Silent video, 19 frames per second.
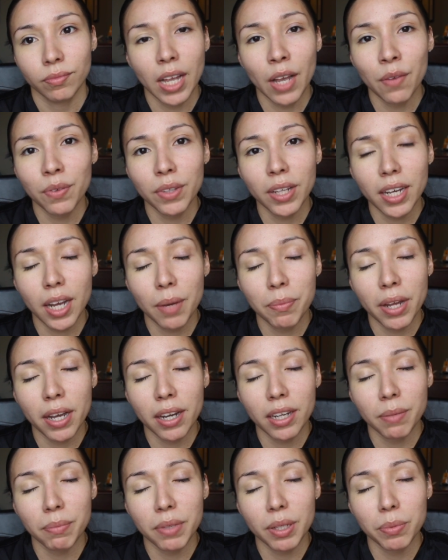I feel like I'm not
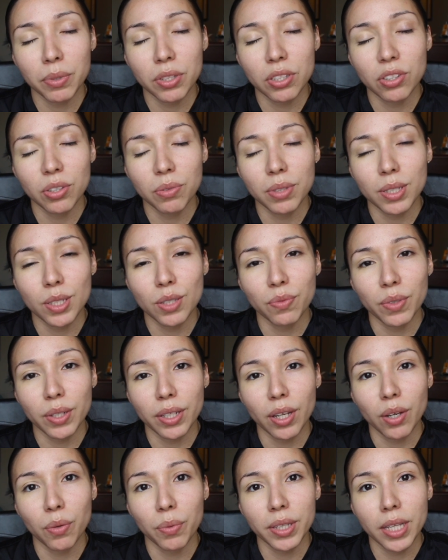going to be able to shoot this
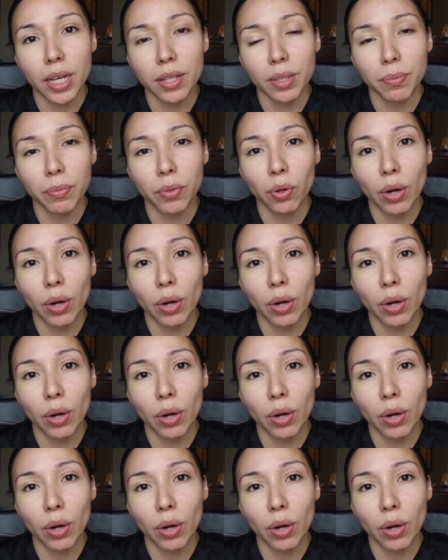video without them